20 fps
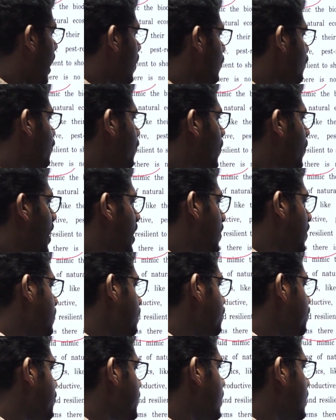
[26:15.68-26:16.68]
and 5.
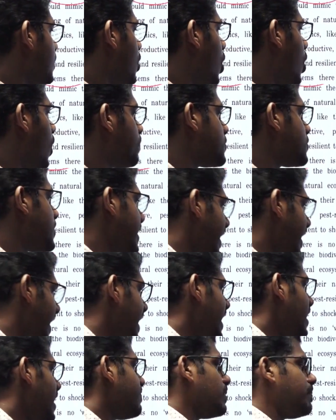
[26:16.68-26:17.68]
Option
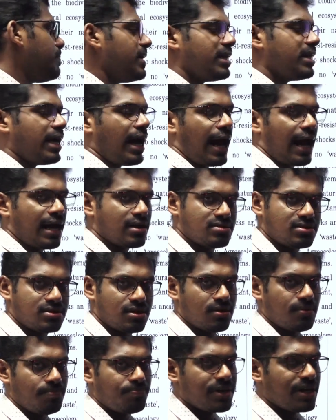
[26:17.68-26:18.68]
A will be the
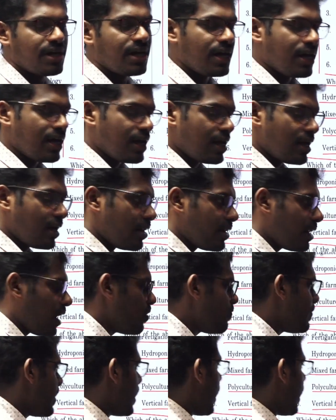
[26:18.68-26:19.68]
answer. Now we